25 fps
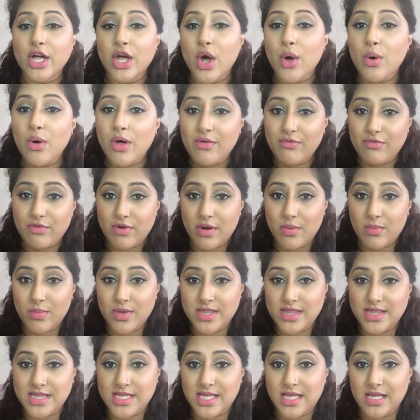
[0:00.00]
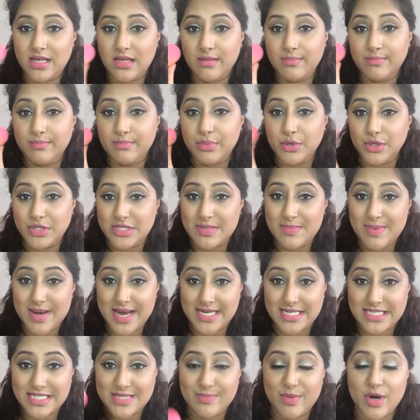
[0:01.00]
go over it with the beauty
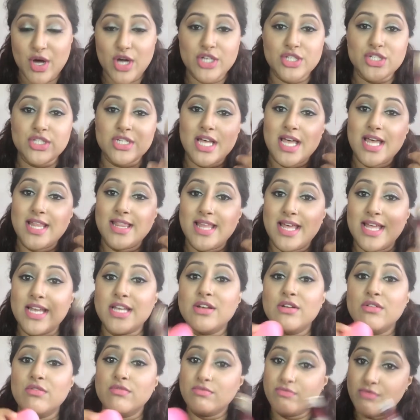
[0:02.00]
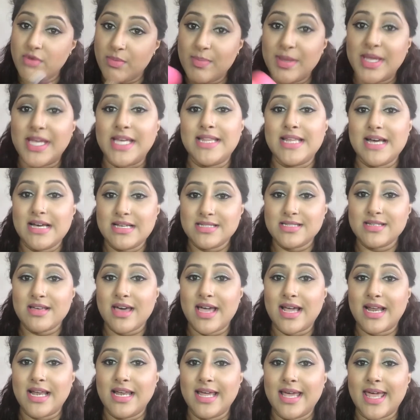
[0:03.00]
blender sponge, and then repeat that
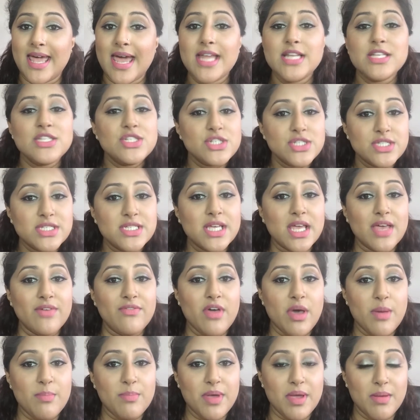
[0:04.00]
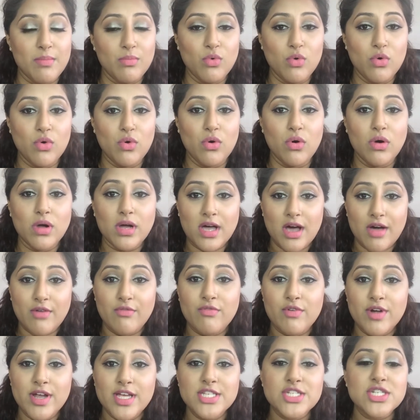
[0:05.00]
cycle again just to give it a bit more
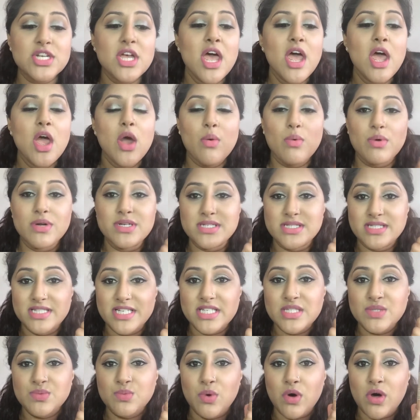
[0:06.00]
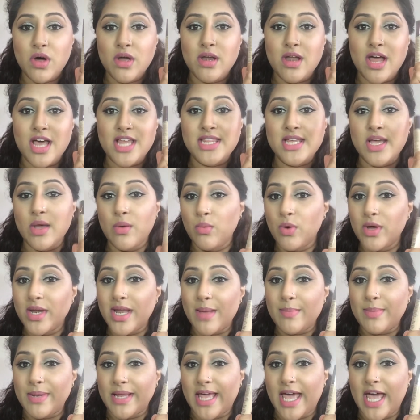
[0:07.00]
coverage. Whereas this one, I think one
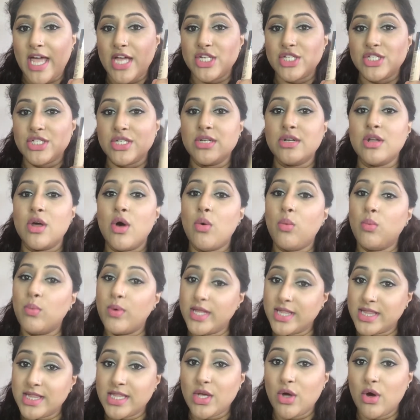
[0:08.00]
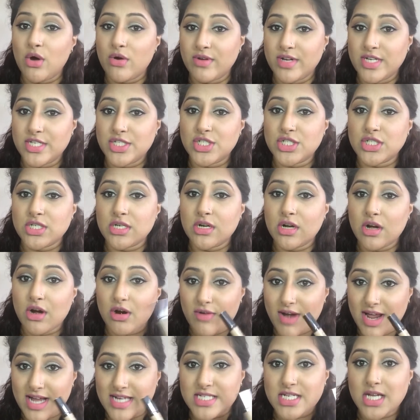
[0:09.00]
application with the orange
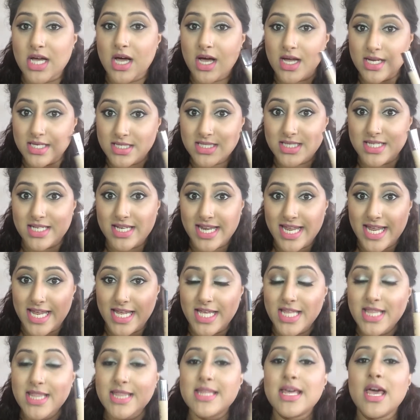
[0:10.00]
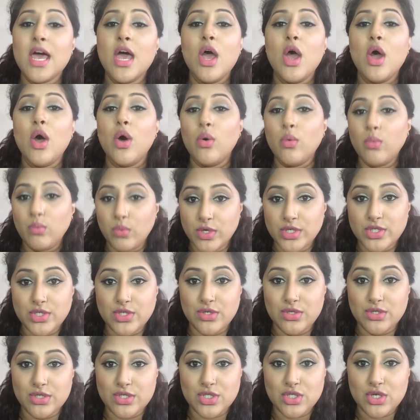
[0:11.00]
corrector underneath would
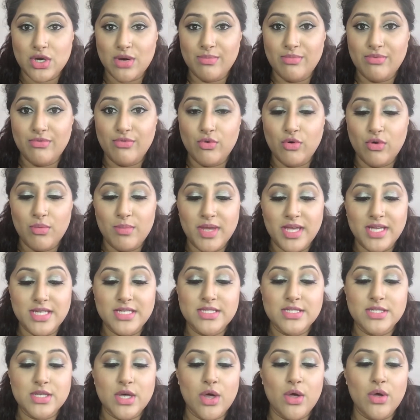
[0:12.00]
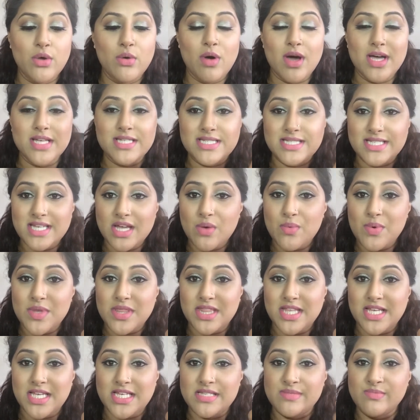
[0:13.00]
do the job for me. So I stick
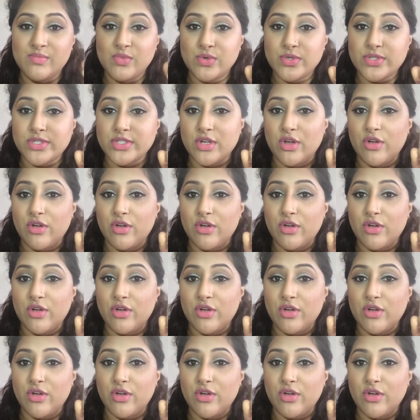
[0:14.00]
with these more